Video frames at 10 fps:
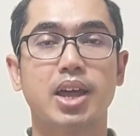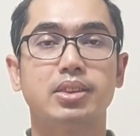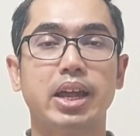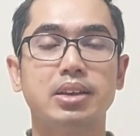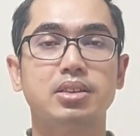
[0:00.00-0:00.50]

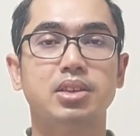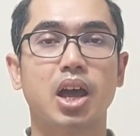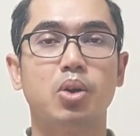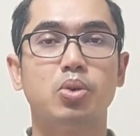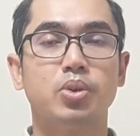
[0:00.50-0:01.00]
And that is
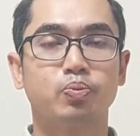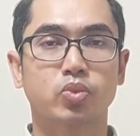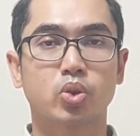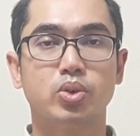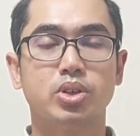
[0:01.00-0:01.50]
how
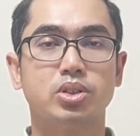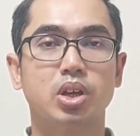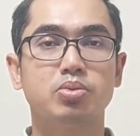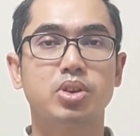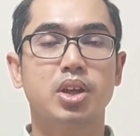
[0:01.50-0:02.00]
we
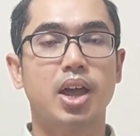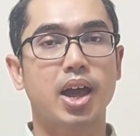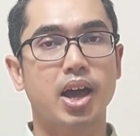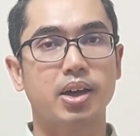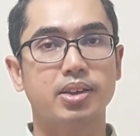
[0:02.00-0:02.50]
resolved
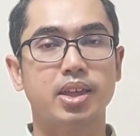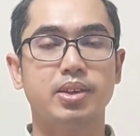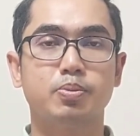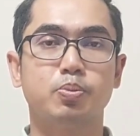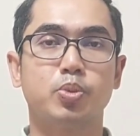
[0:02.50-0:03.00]

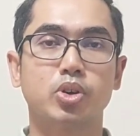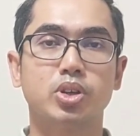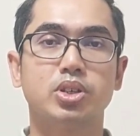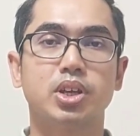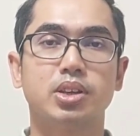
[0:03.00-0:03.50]

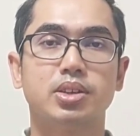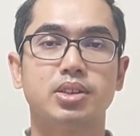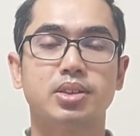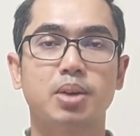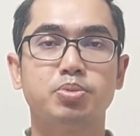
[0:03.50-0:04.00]
potential
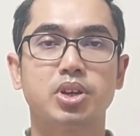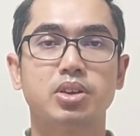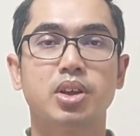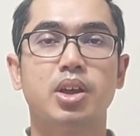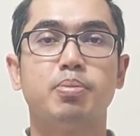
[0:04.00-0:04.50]

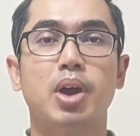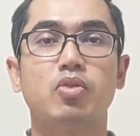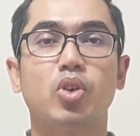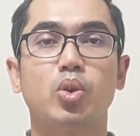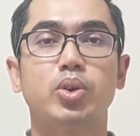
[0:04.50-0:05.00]
disruption by
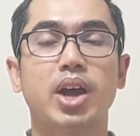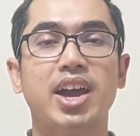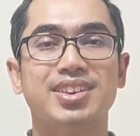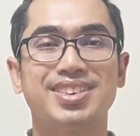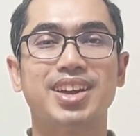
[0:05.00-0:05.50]
following
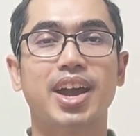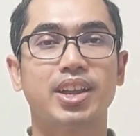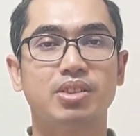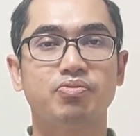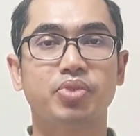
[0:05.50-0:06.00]

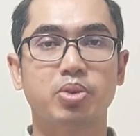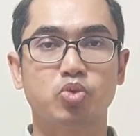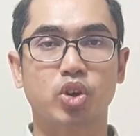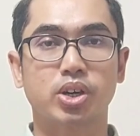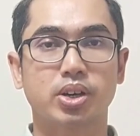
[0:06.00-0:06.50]
ITIL
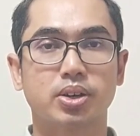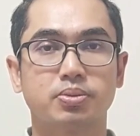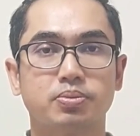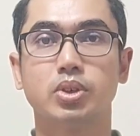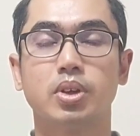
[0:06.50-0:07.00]
framework.
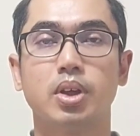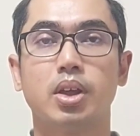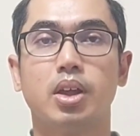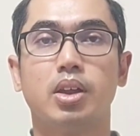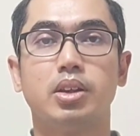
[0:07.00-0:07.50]

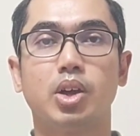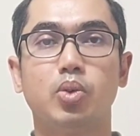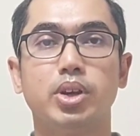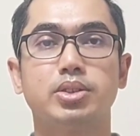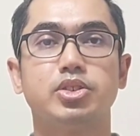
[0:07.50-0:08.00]
Now
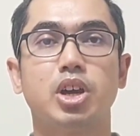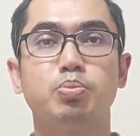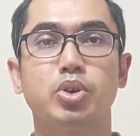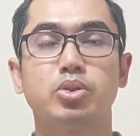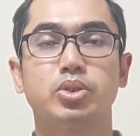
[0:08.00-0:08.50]
let's
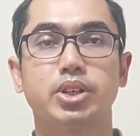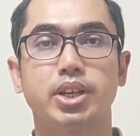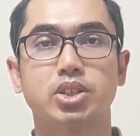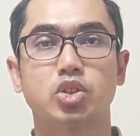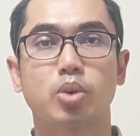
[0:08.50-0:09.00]
jump on to the
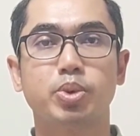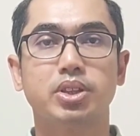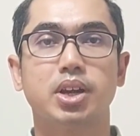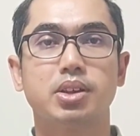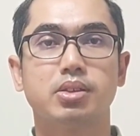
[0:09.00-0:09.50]
next topic,
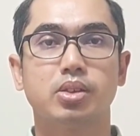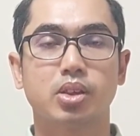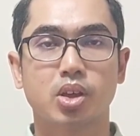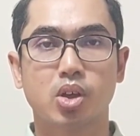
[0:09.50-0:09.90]
that is,